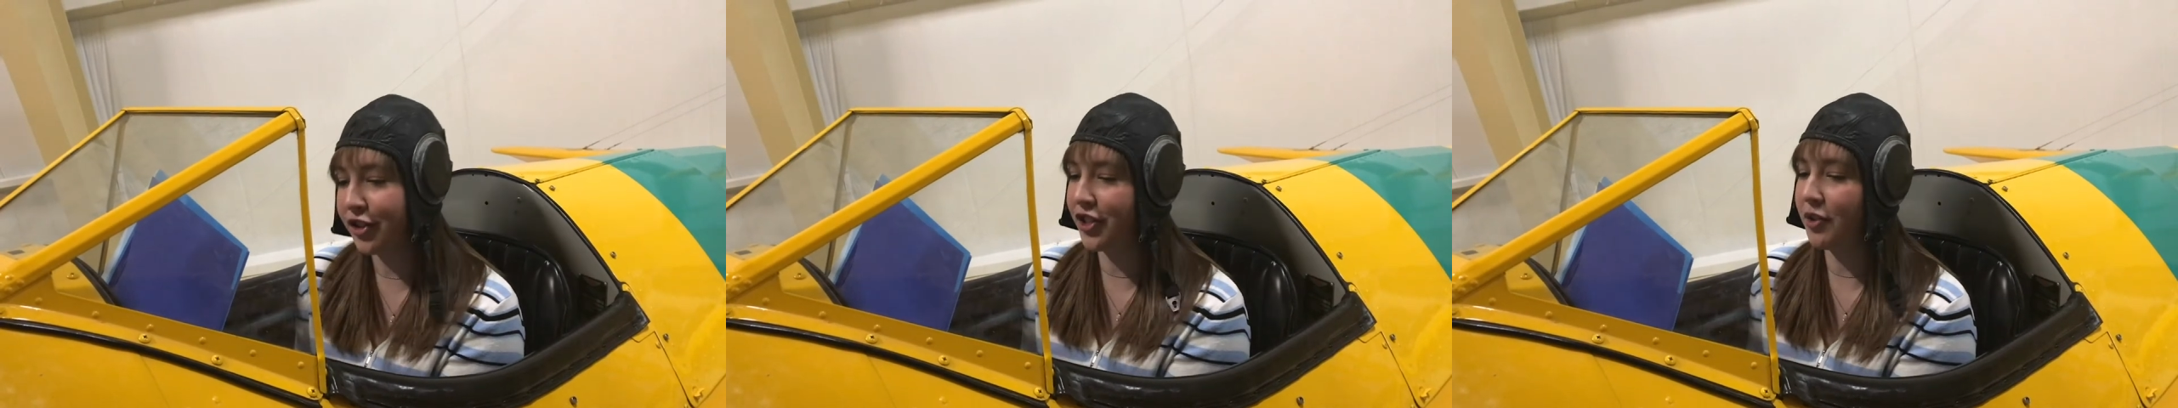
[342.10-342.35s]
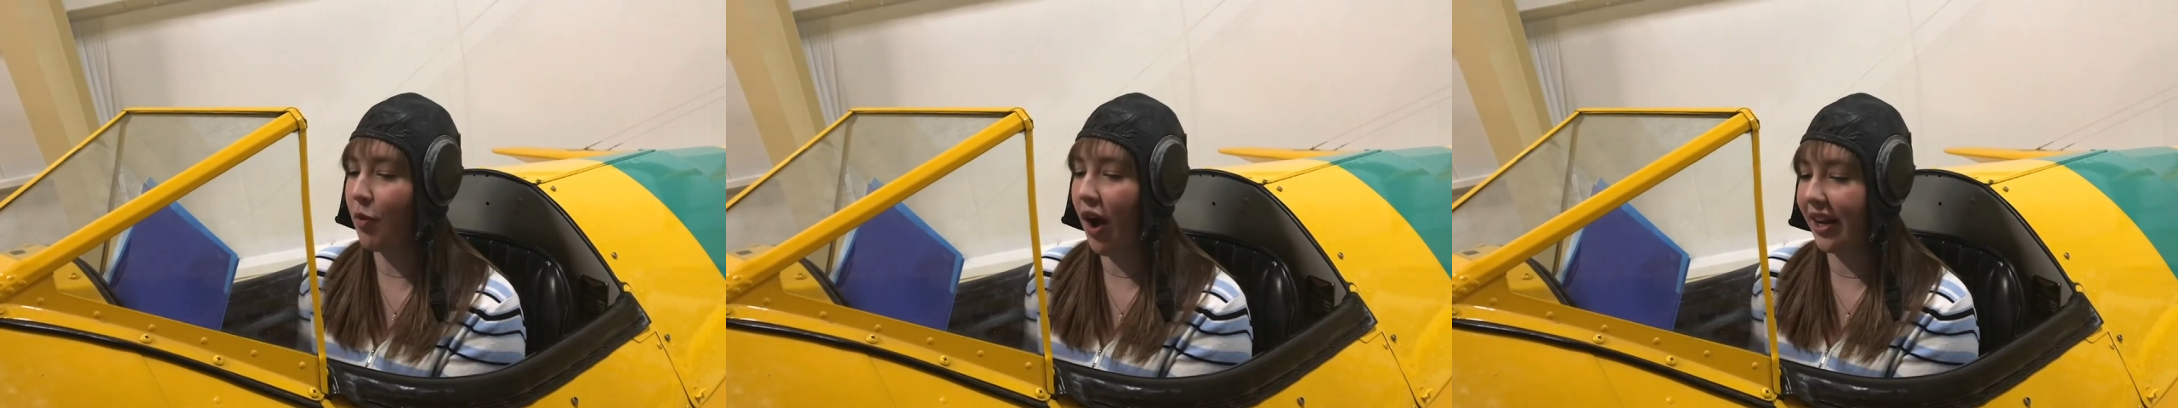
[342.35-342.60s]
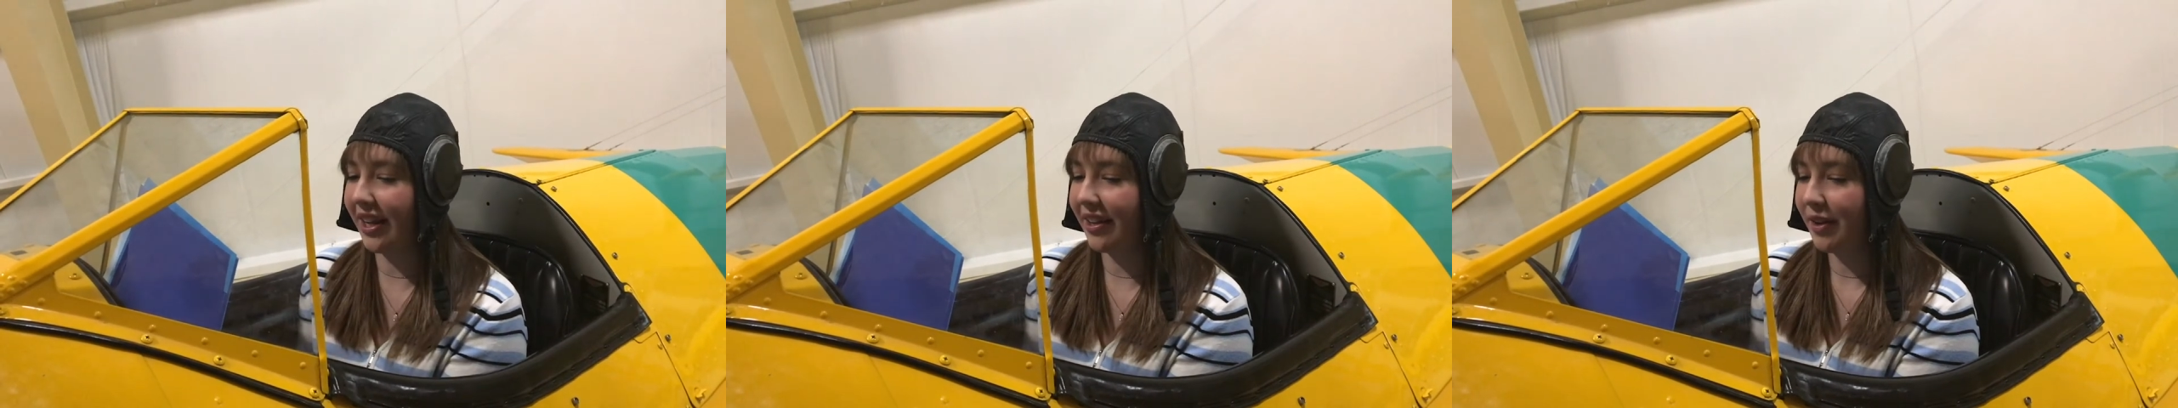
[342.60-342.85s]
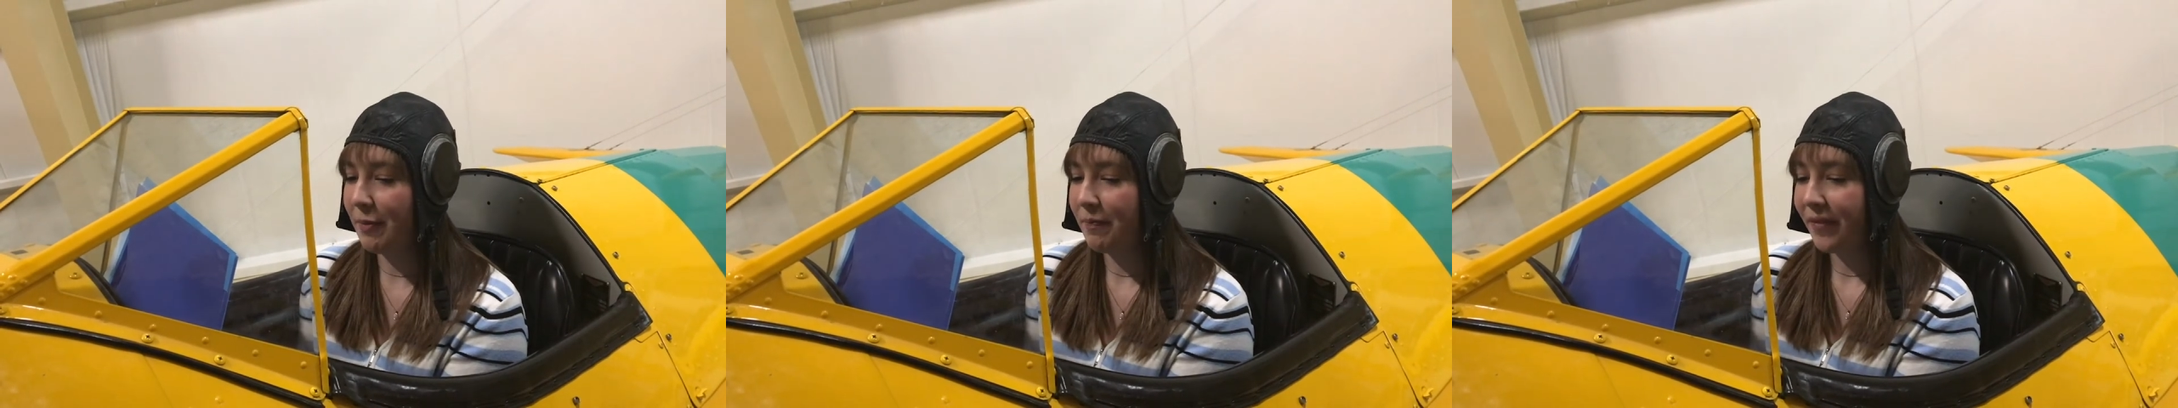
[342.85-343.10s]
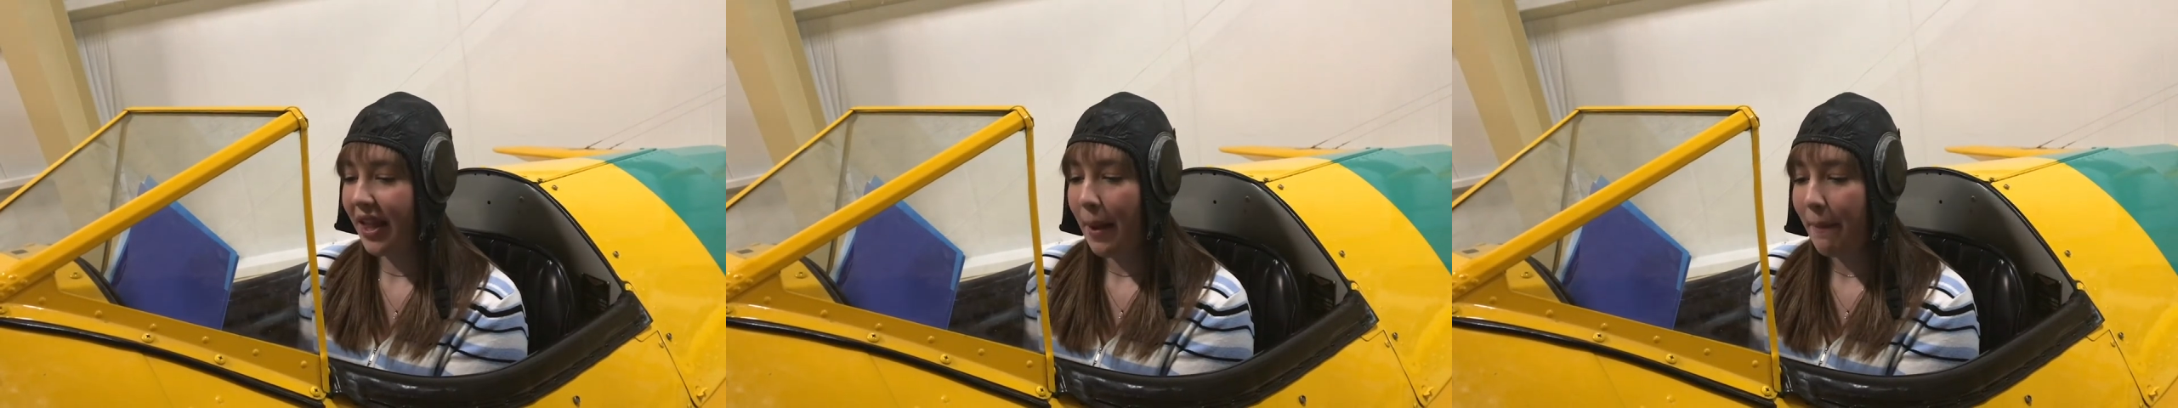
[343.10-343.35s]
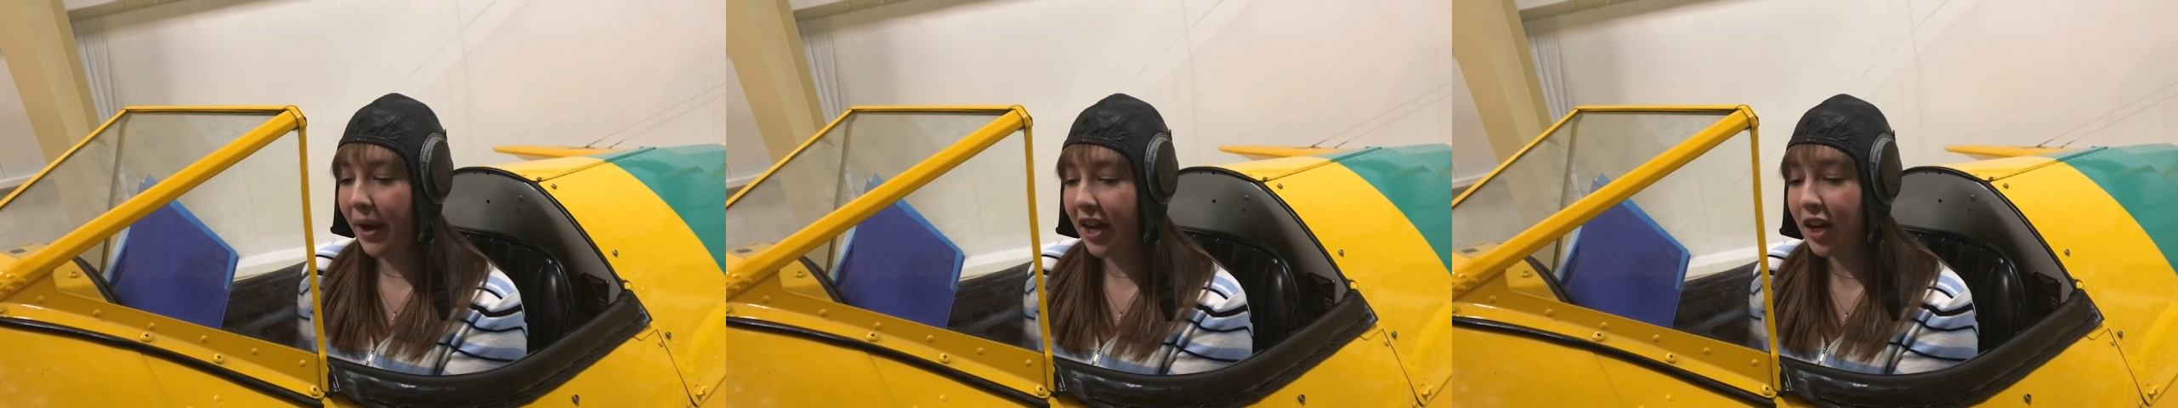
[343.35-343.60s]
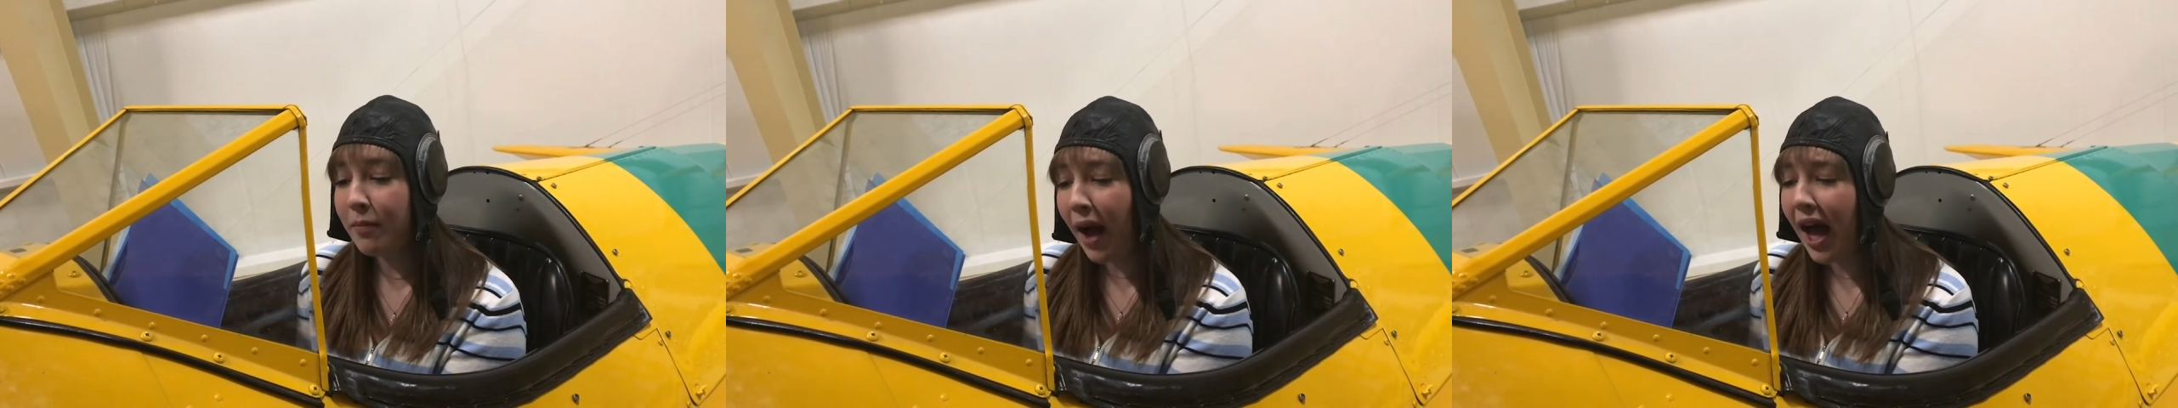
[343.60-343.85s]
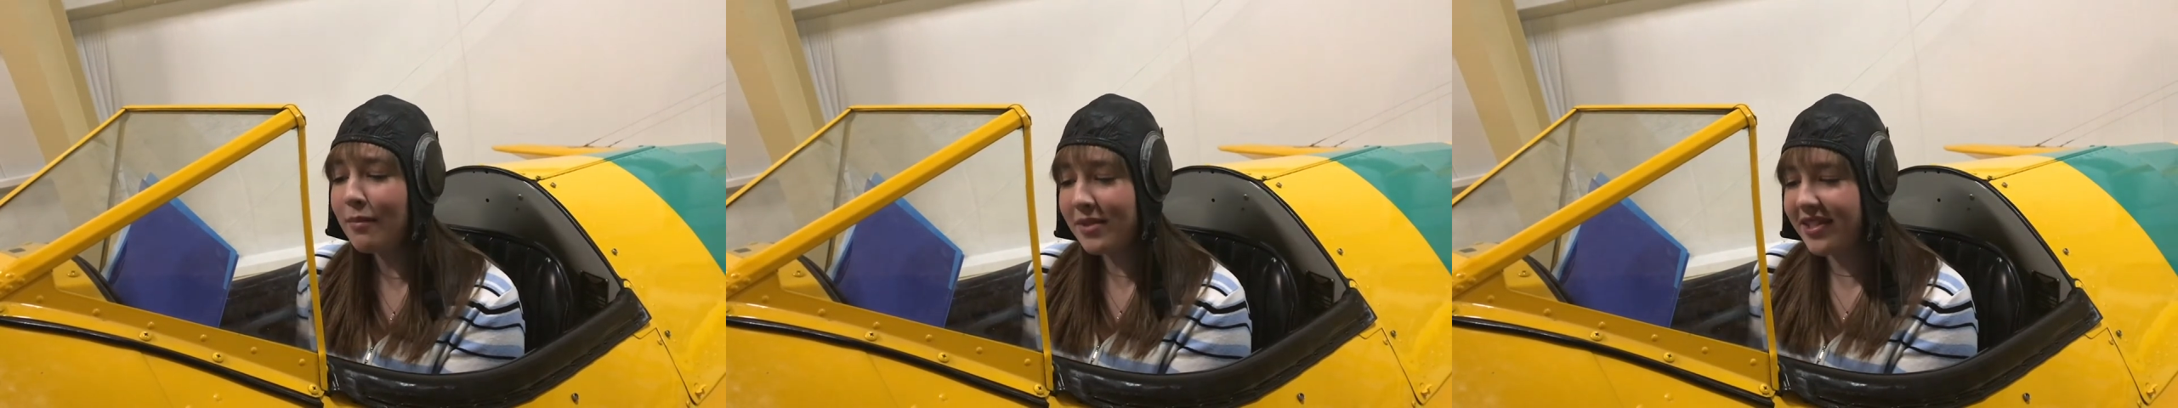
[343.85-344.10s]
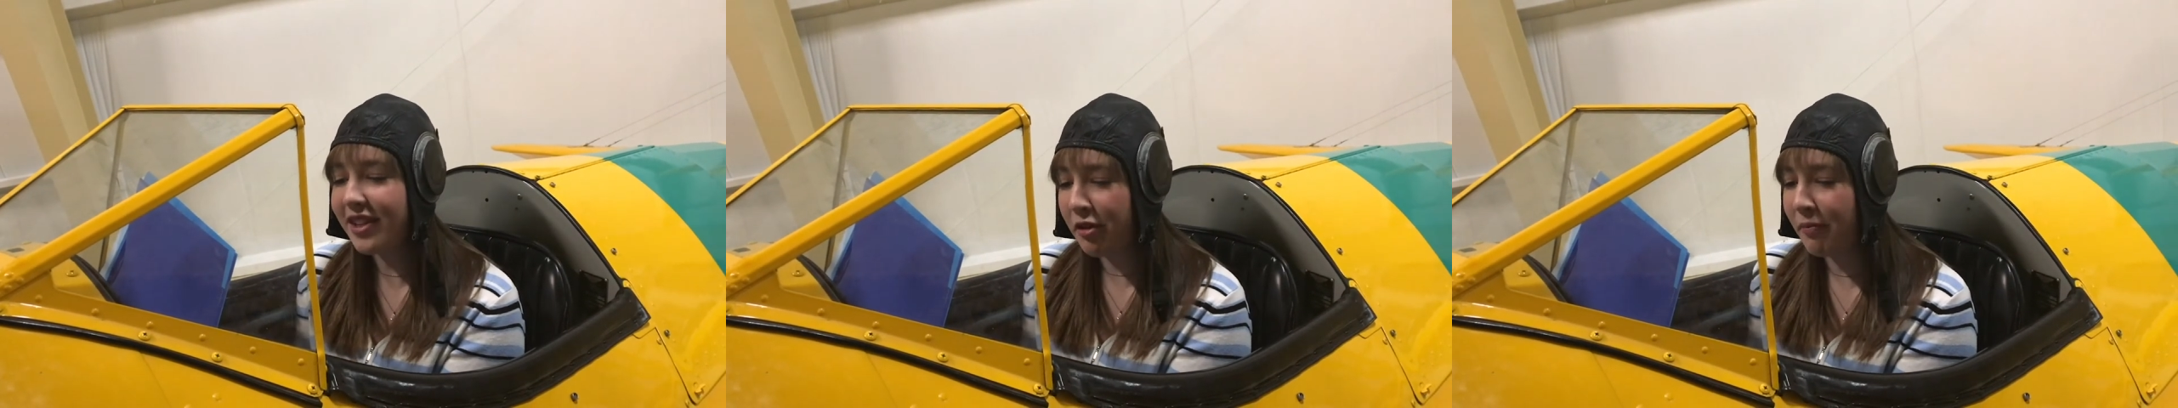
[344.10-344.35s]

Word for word: she wanted, but her mom still